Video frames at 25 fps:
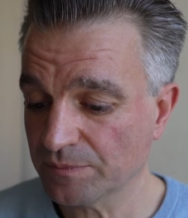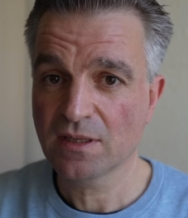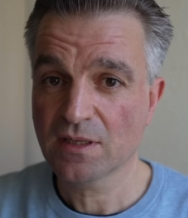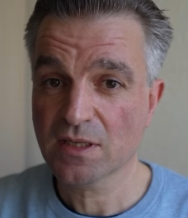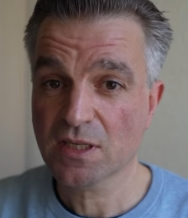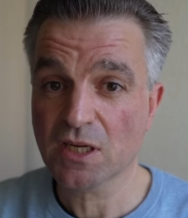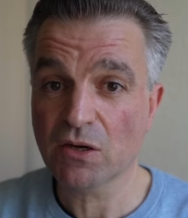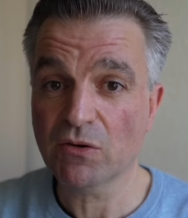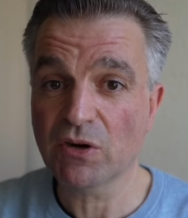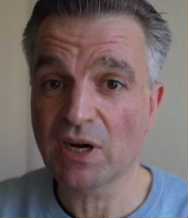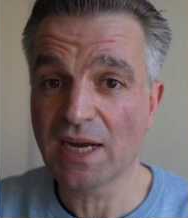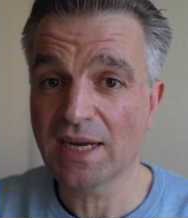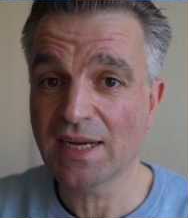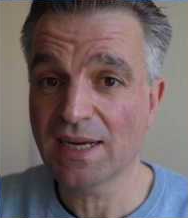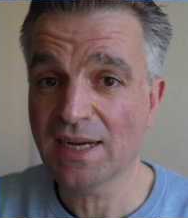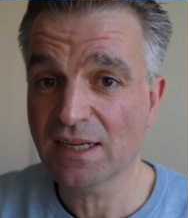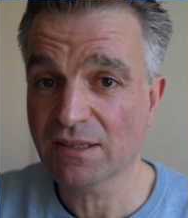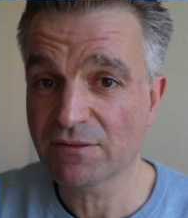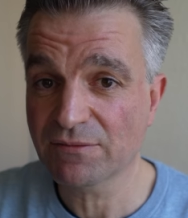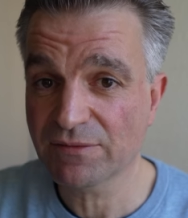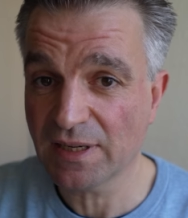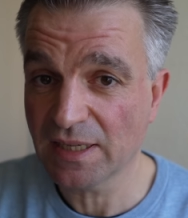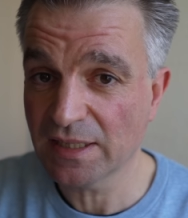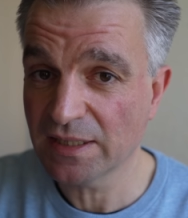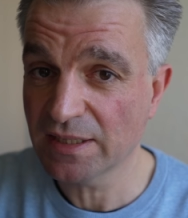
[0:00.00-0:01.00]
So I
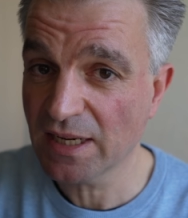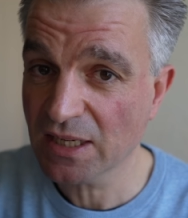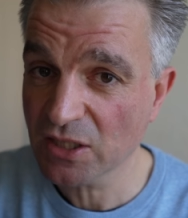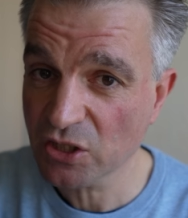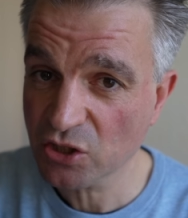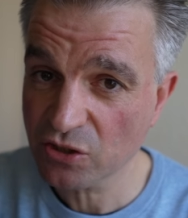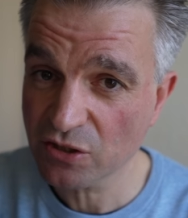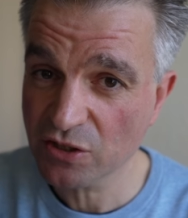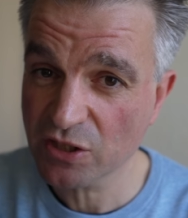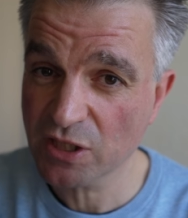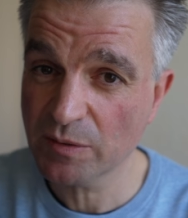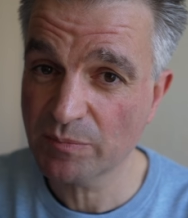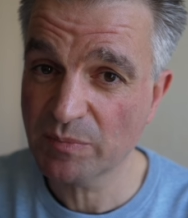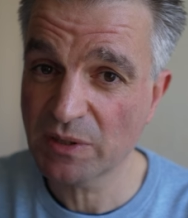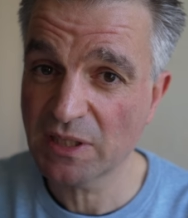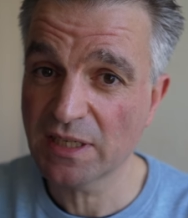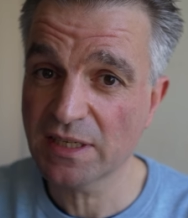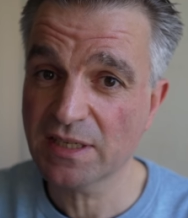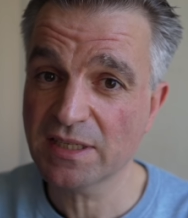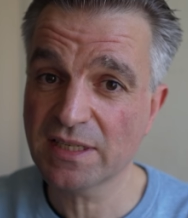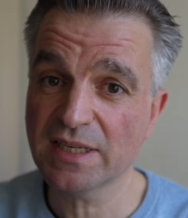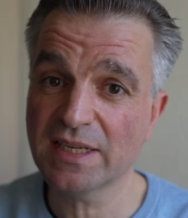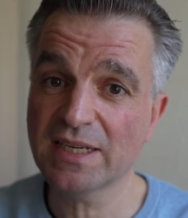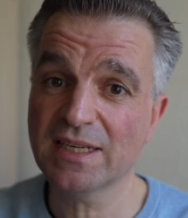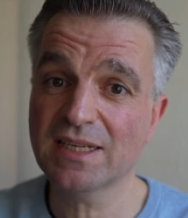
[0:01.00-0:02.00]
had financial
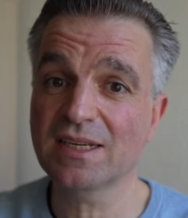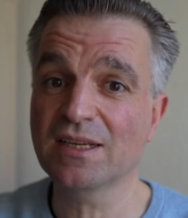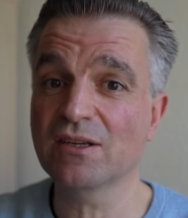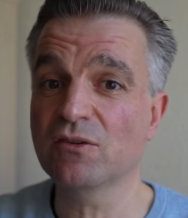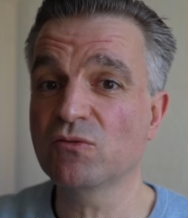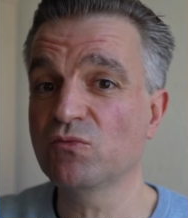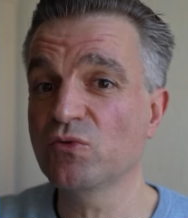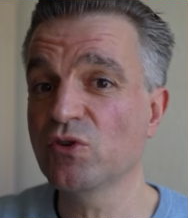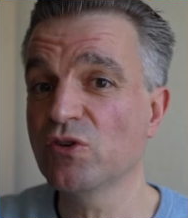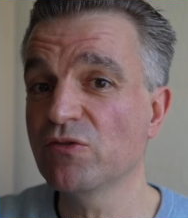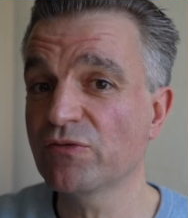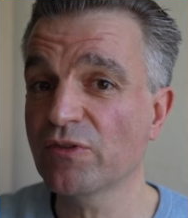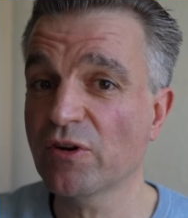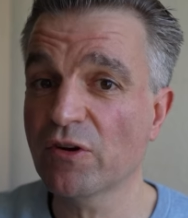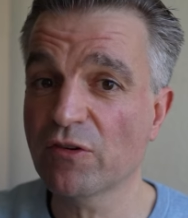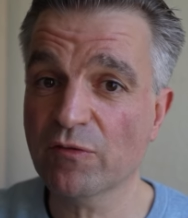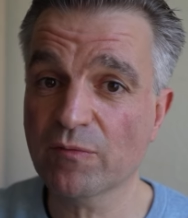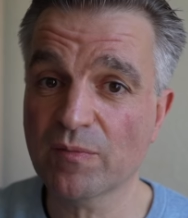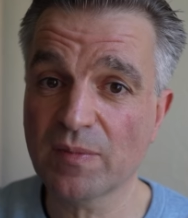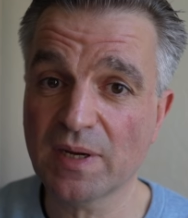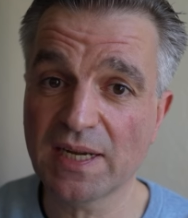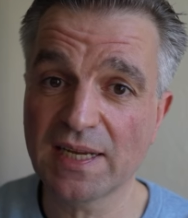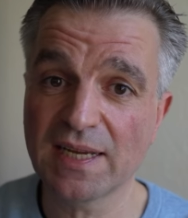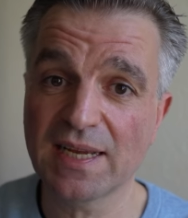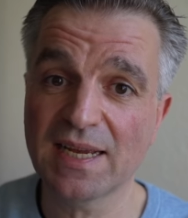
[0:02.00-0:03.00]
stability, a roof over
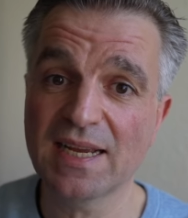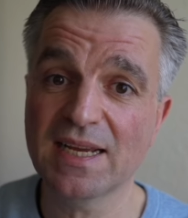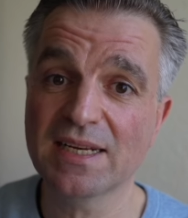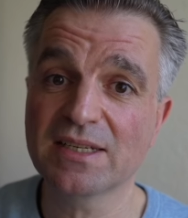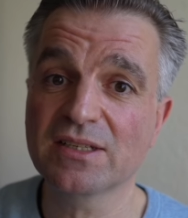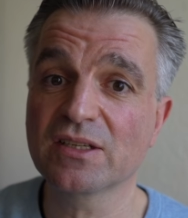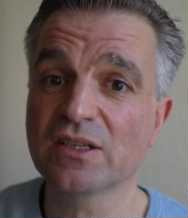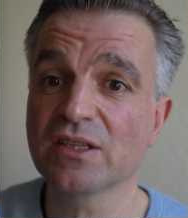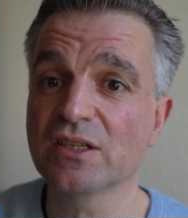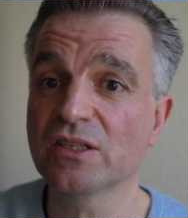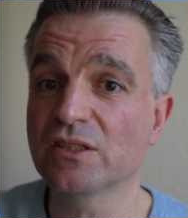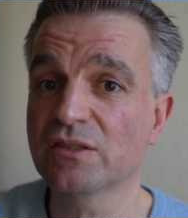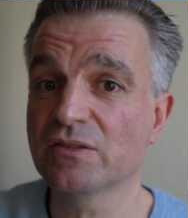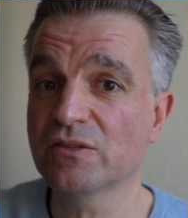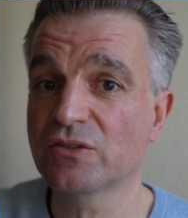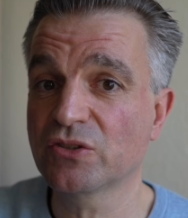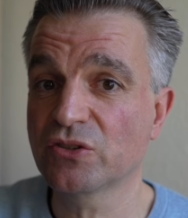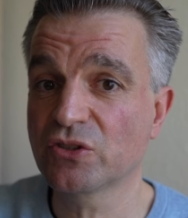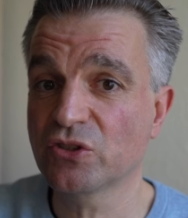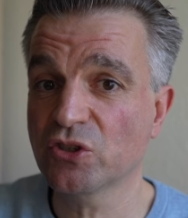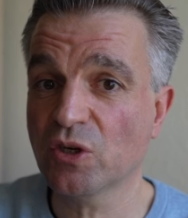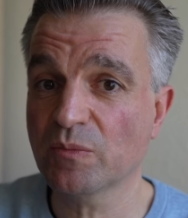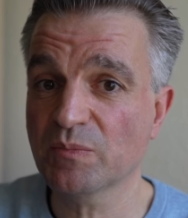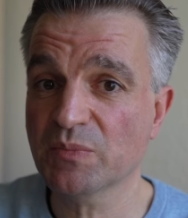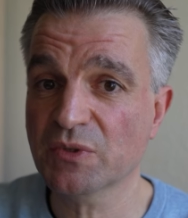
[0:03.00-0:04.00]
my head, a
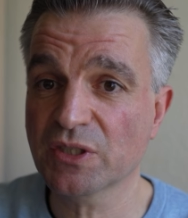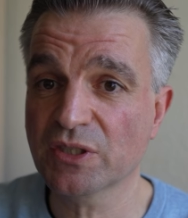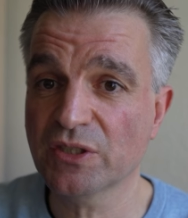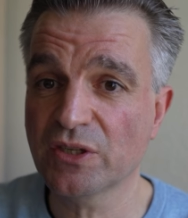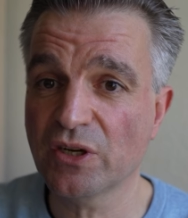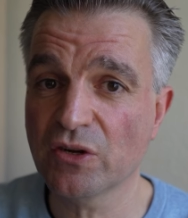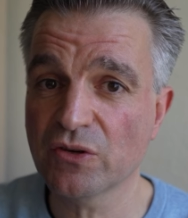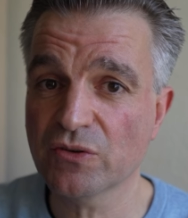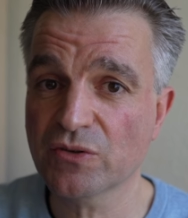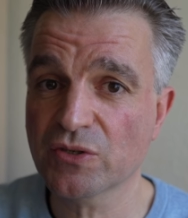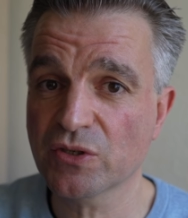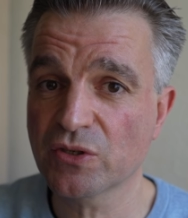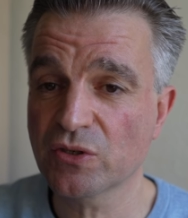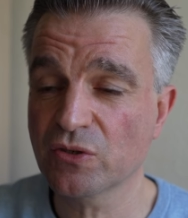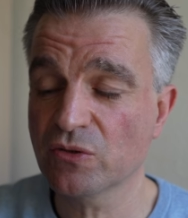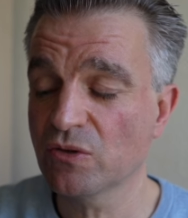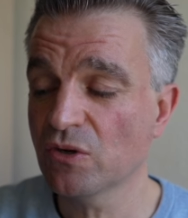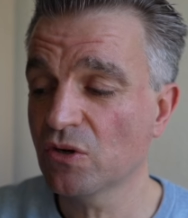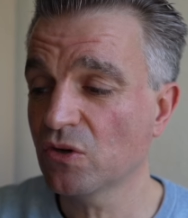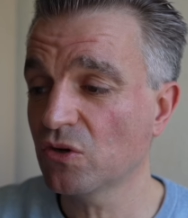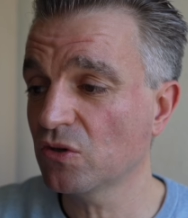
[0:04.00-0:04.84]
job to go to,